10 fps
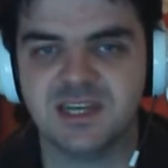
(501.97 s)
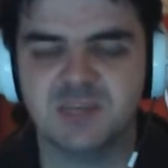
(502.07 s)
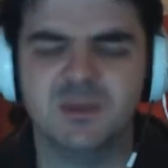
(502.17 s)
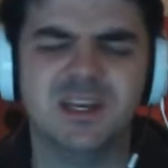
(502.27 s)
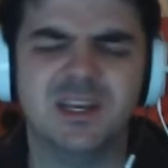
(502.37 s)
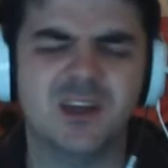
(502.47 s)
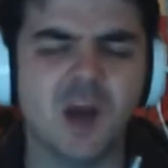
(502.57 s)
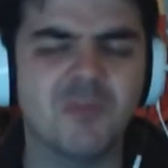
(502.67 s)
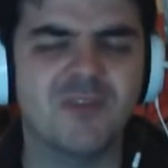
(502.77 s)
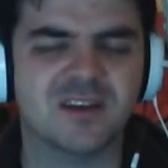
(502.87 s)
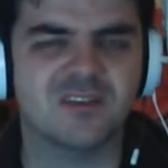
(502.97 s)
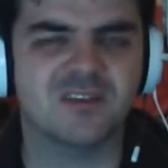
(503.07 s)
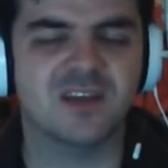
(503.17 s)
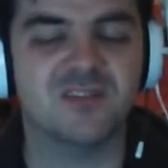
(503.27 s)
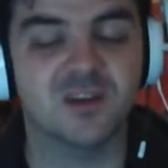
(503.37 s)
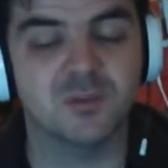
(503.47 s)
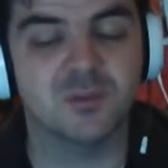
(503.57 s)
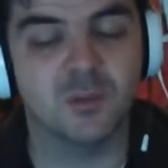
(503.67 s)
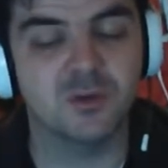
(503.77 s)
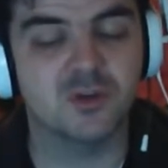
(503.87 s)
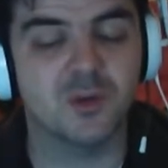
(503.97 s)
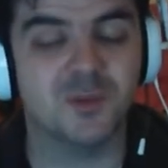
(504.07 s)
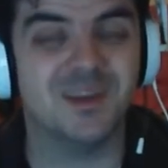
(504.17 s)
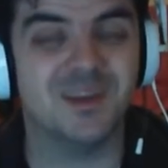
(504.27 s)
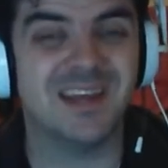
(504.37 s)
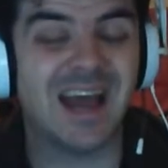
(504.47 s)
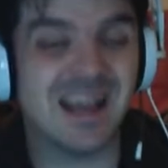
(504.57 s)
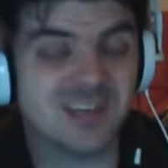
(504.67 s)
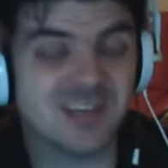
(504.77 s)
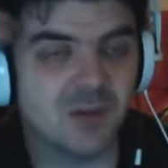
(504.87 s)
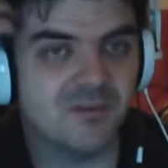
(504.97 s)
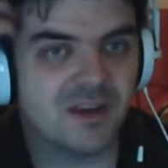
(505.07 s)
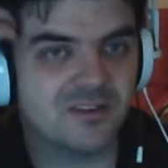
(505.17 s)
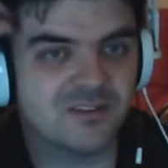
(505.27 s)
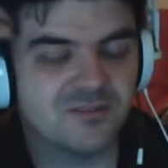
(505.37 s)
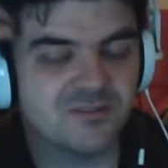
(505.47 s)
And we did common factors last year, but most normally we did half common factors.